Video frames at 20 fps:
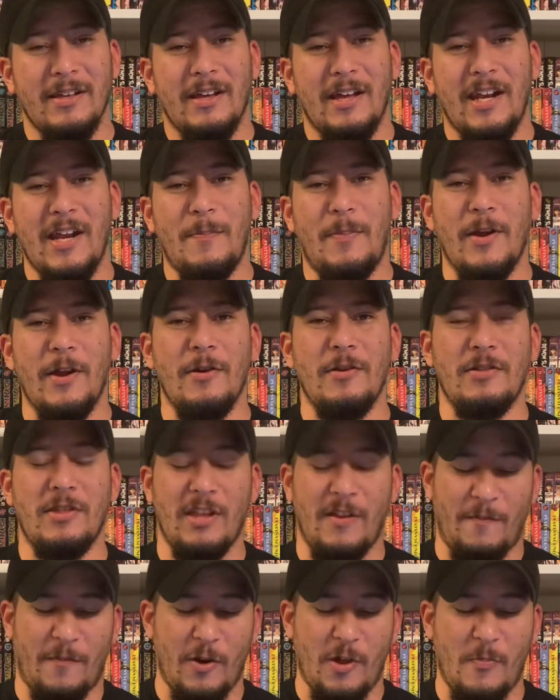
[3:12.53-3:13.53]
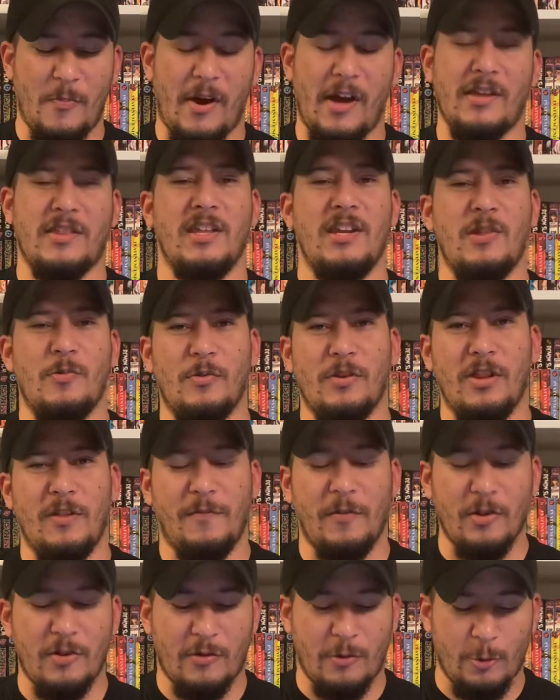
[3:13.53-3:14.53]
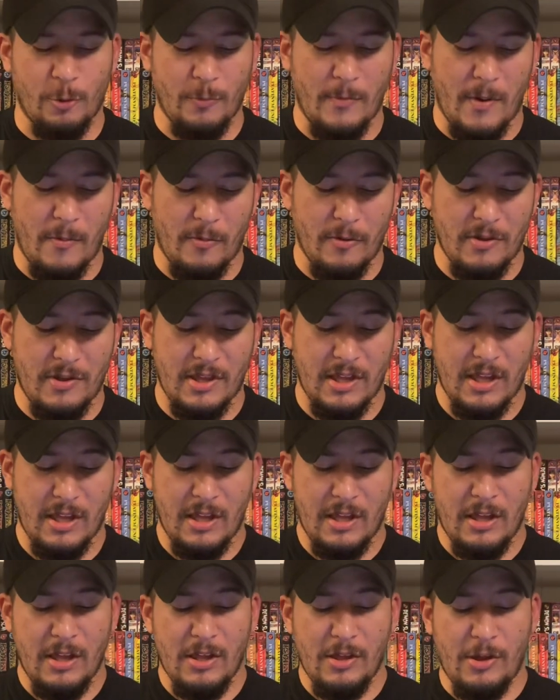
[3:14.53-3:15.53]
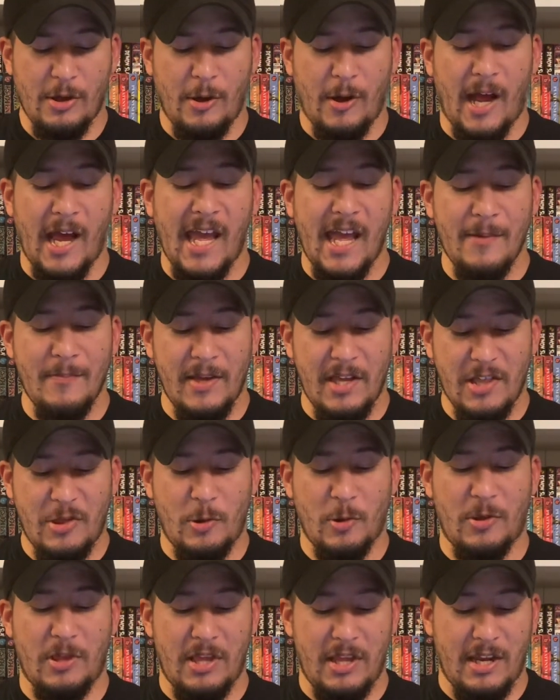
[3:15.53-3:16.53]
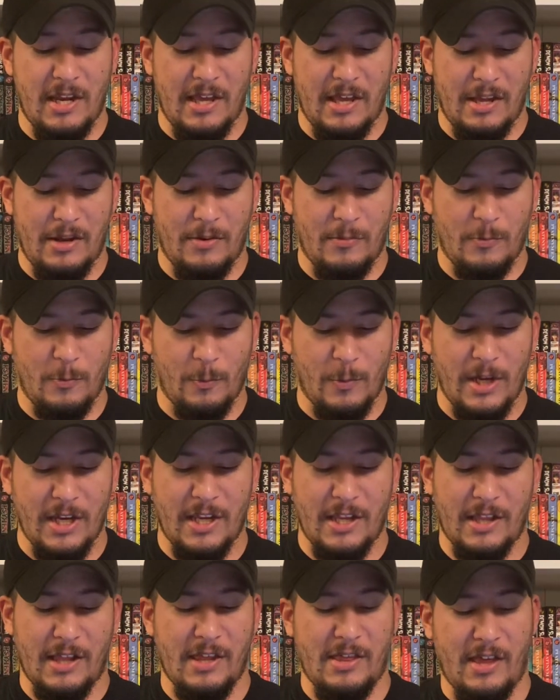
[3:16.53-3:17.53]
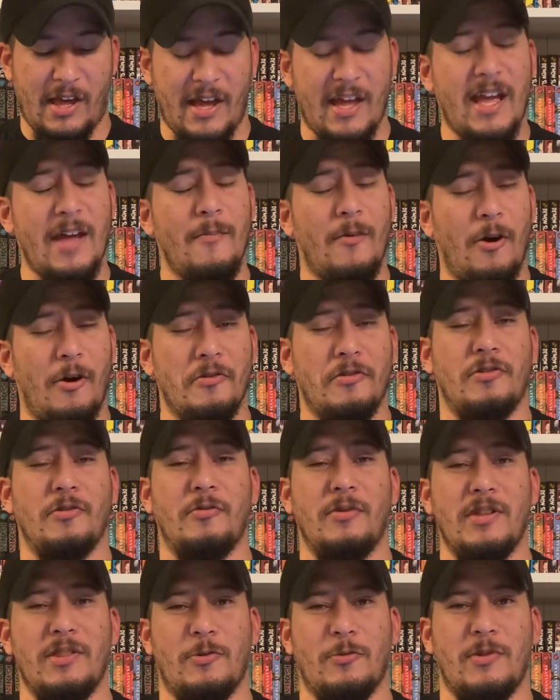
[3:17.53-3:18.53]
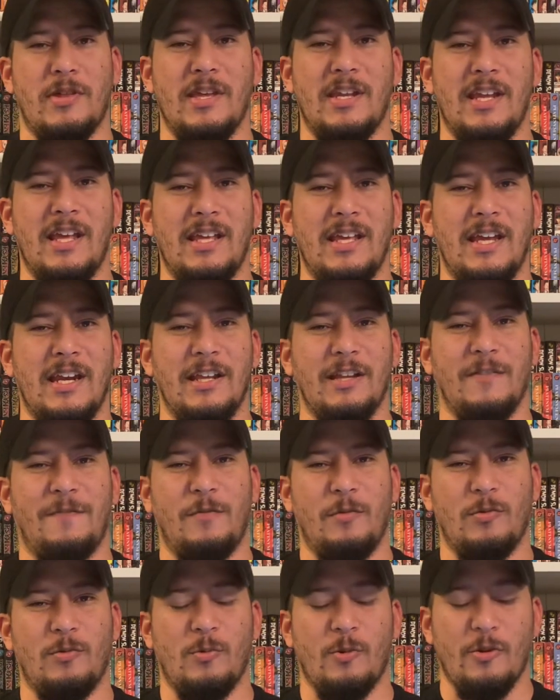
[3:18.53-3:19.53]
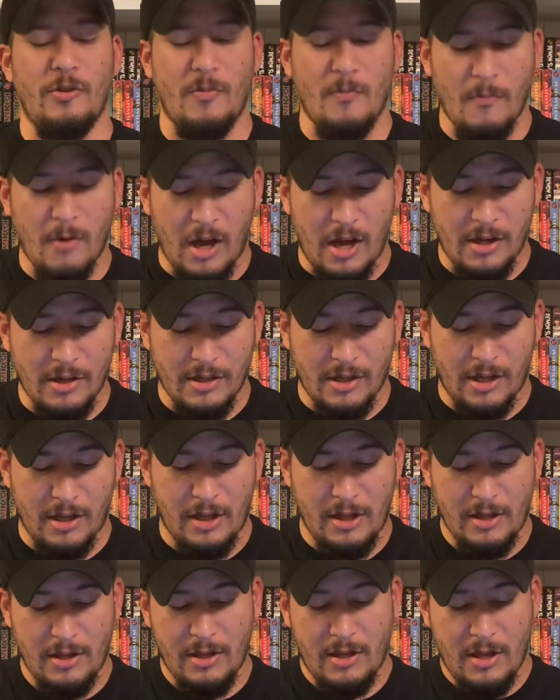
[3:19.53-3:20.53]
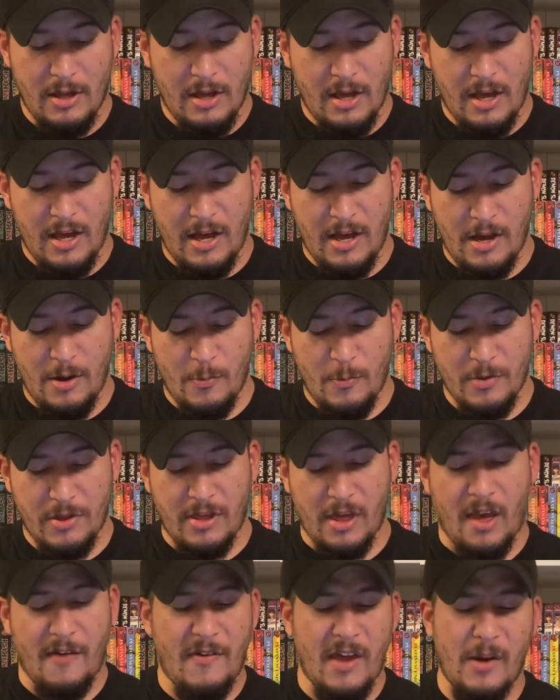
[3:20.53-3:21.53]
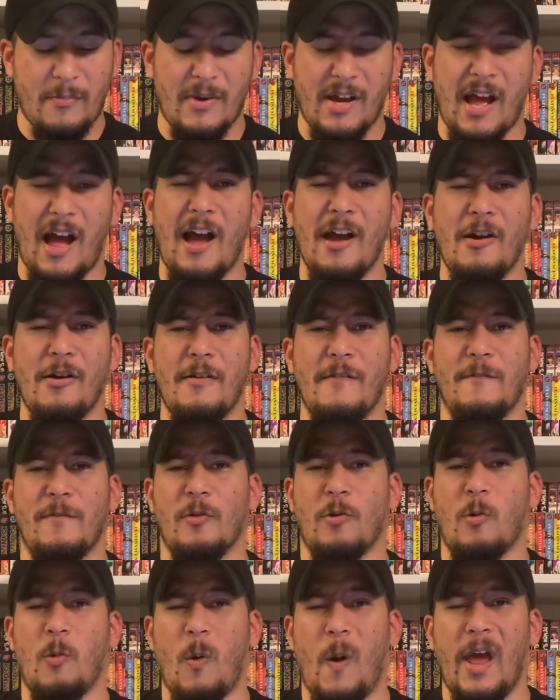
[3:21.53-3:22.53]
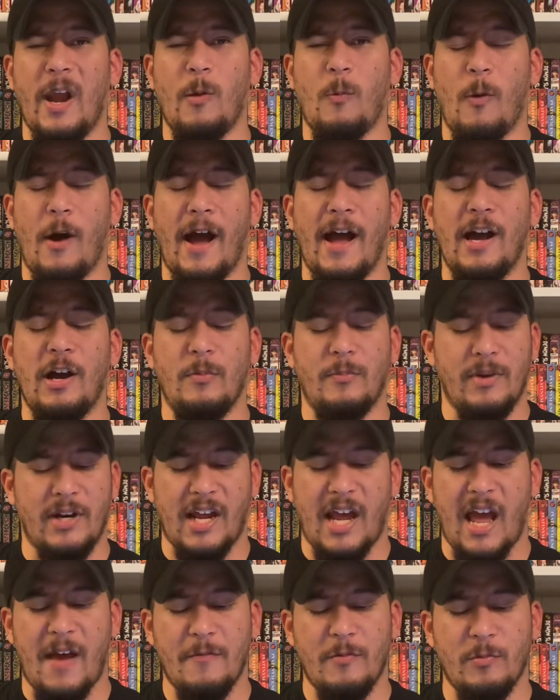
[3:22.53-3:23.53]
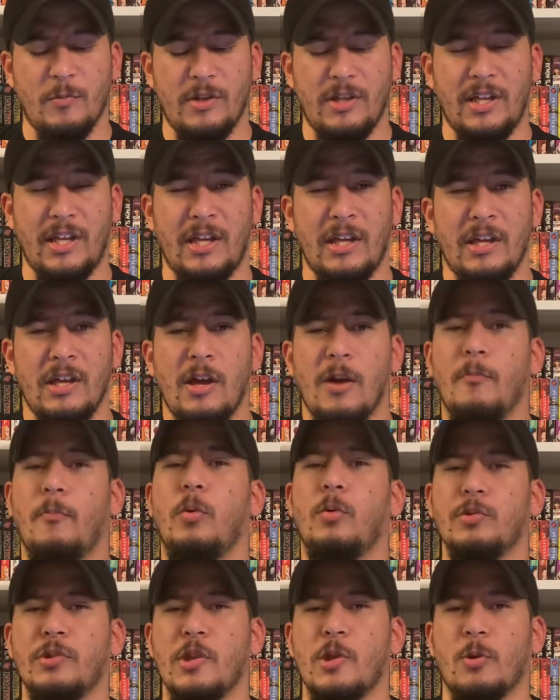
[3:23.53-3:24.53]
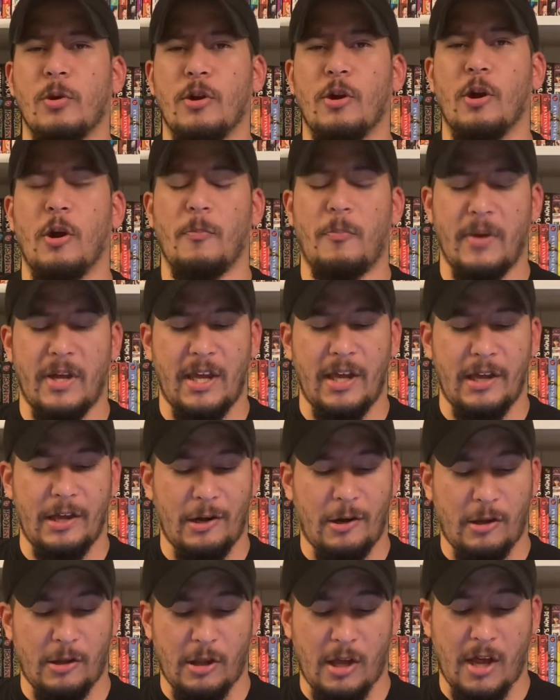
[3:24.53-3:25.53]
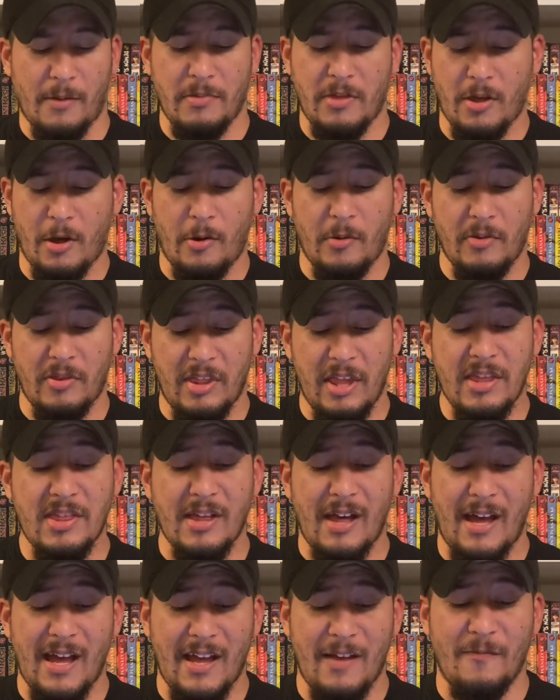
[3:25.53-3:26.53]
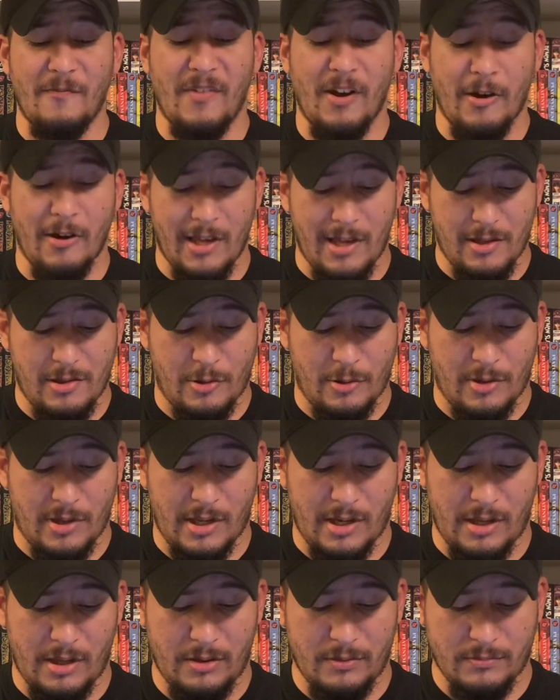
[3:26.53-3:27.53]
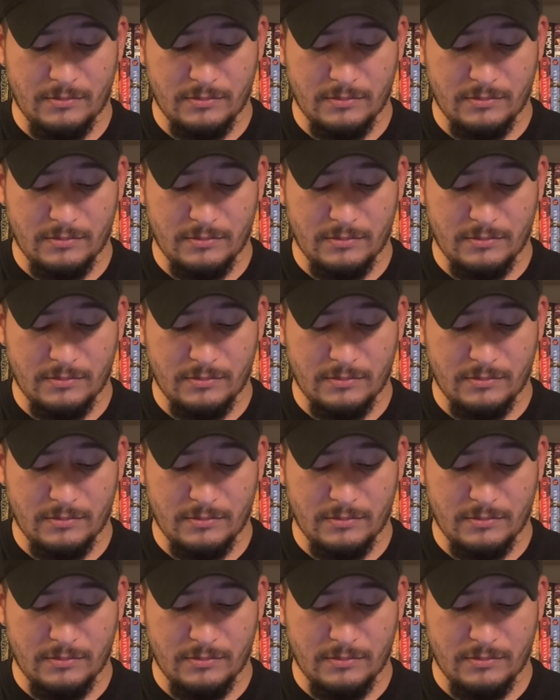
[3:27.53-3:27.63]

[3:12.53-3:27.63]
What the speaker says: an appearance in the first box set. He's one of the first crew members, so I am interested in reading this. I am also interested in getting the Food Wars manga, which I've had my eye on for quite a while, but I haven't really pull the trigger on picking it all up. So this I am very interested in.